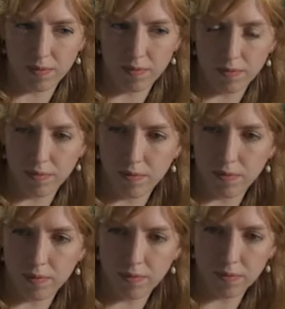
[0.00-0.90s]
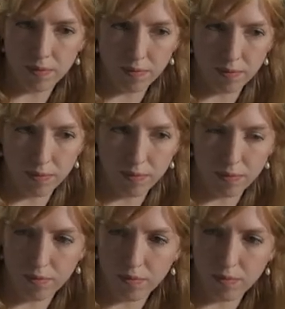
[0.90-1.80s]
make that clarification
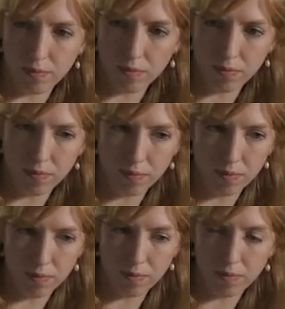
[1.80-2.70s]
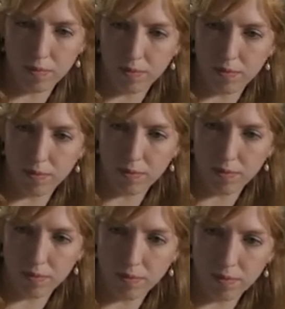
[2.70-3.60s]
for all of our
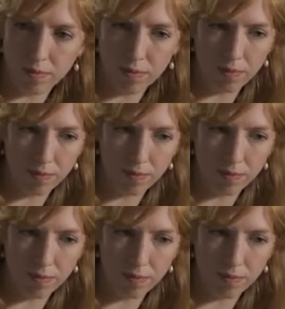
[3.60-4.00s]
international friends.